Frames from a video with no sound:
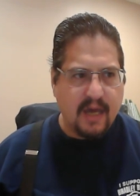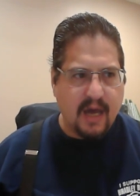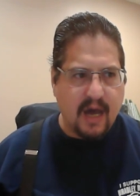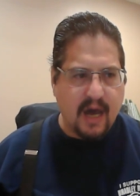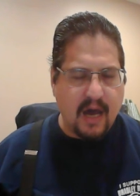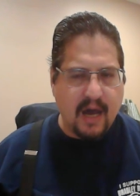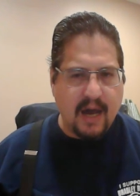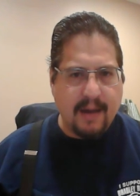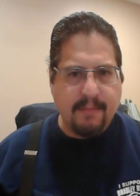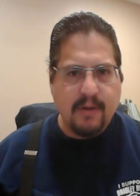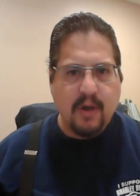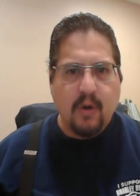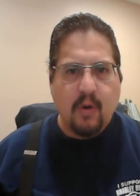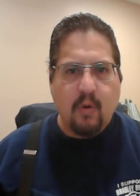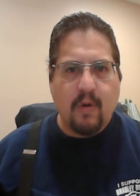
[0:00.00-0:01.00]

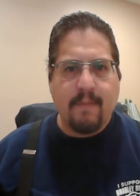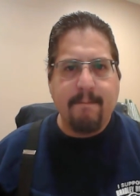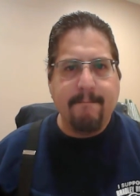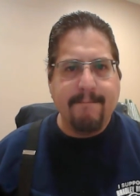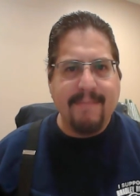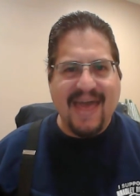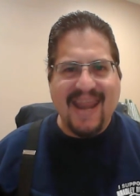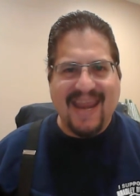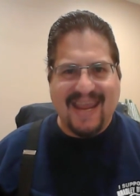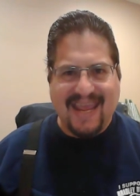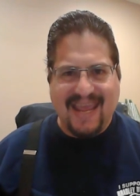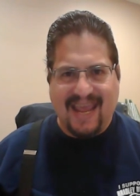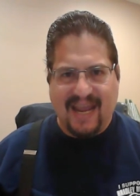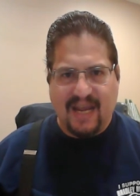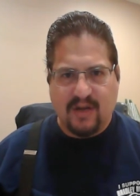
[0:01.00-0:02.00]
Or
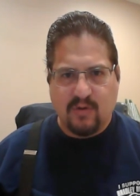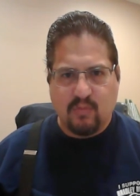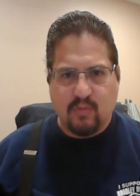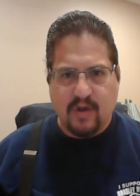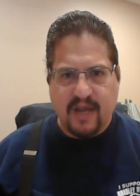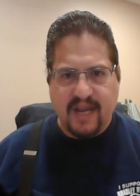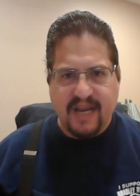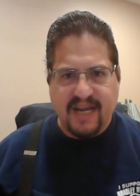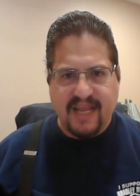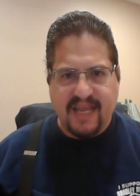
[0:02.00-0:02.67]
medicate, right?